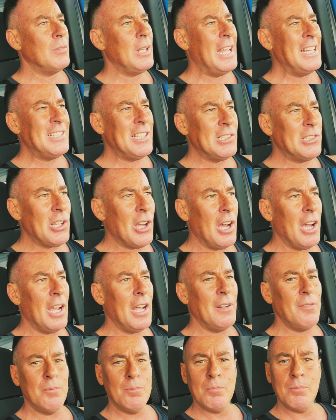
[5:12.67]
Is it
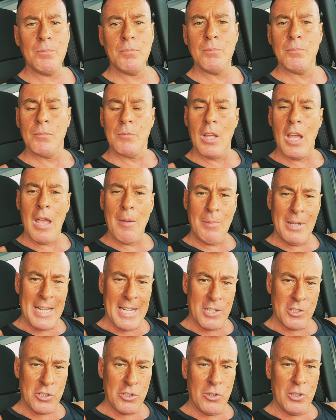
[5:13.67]
time? Let me
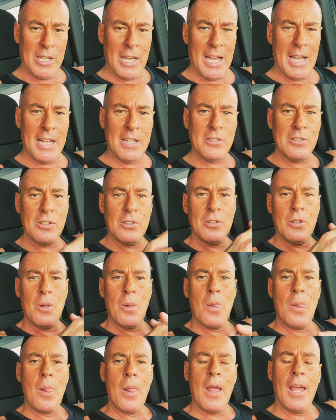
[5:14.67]
ask you guys.
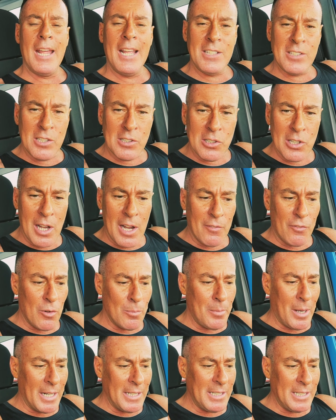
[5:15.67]
Is it time for
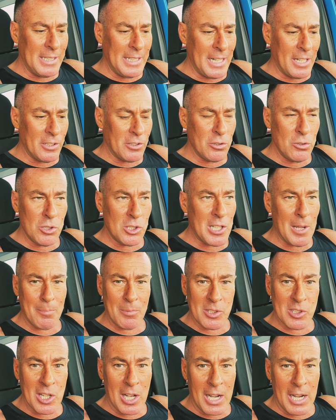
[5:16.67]
Biden now to step
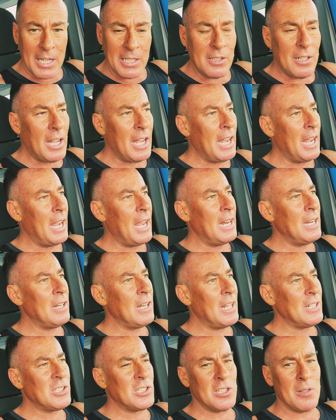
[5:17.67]
aside and
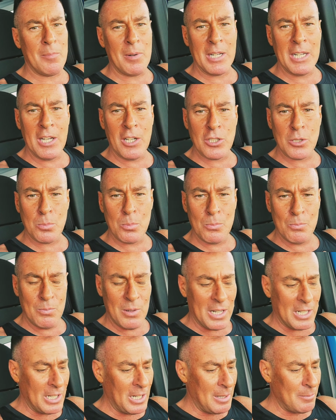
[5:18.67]
let somebody else
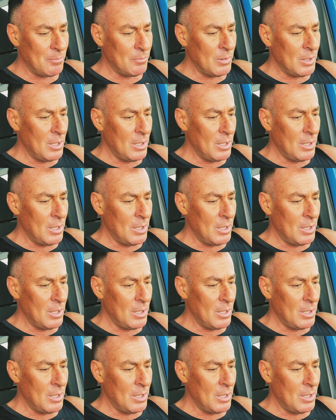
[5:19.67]
pick up?